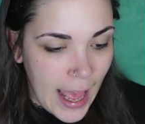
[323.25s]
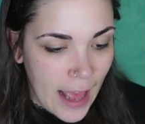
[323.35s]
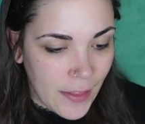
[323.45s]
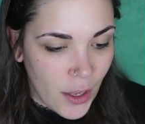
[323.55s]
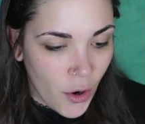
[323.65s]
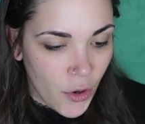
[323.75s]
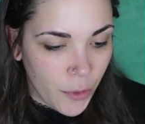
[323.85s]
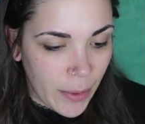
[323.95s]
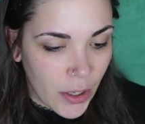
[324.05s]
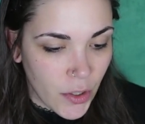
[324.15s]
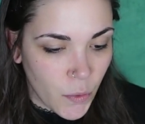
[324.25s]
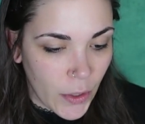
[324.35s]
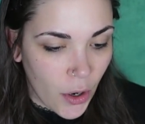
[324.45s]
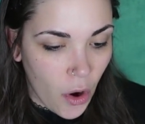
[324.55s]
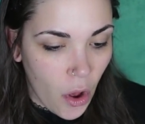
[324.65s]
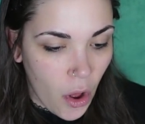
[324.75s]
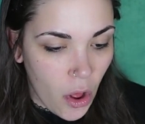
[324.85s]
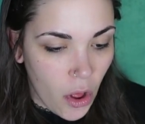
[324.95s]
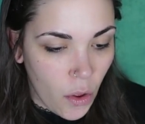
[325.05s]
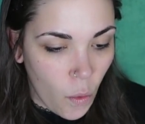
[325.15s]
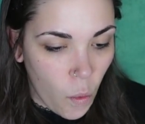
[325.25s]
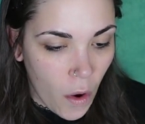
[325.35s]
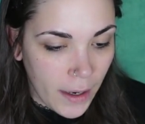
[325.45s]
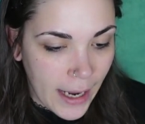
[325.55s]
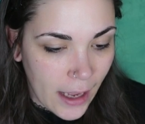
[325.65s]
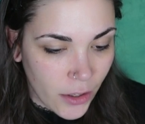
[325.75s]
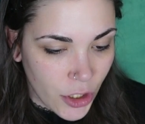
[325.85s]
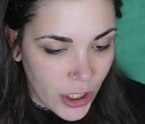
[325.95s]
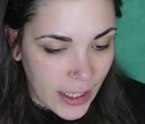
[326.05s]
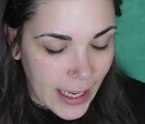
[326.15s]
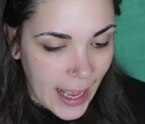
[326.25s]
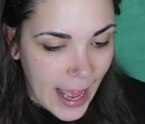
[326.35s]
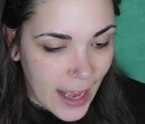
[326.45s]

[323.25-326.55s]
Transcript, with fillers: and the earth because we are all one energy,